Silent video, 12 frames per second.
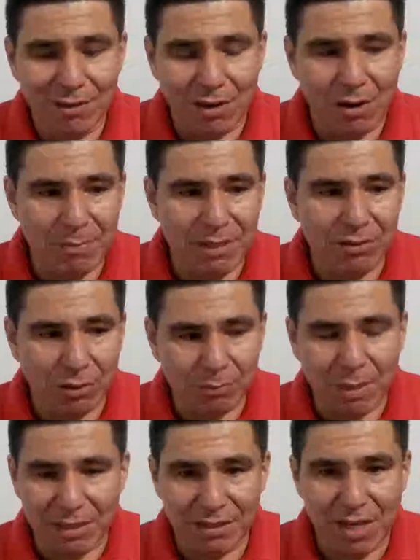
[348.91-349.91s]
I mean, on
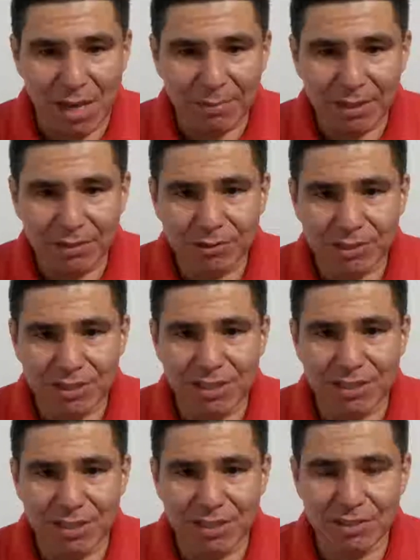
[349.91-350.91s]
my tablet
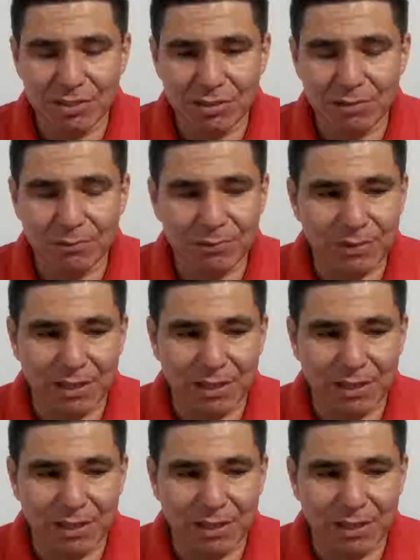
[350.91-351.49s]
and stuff.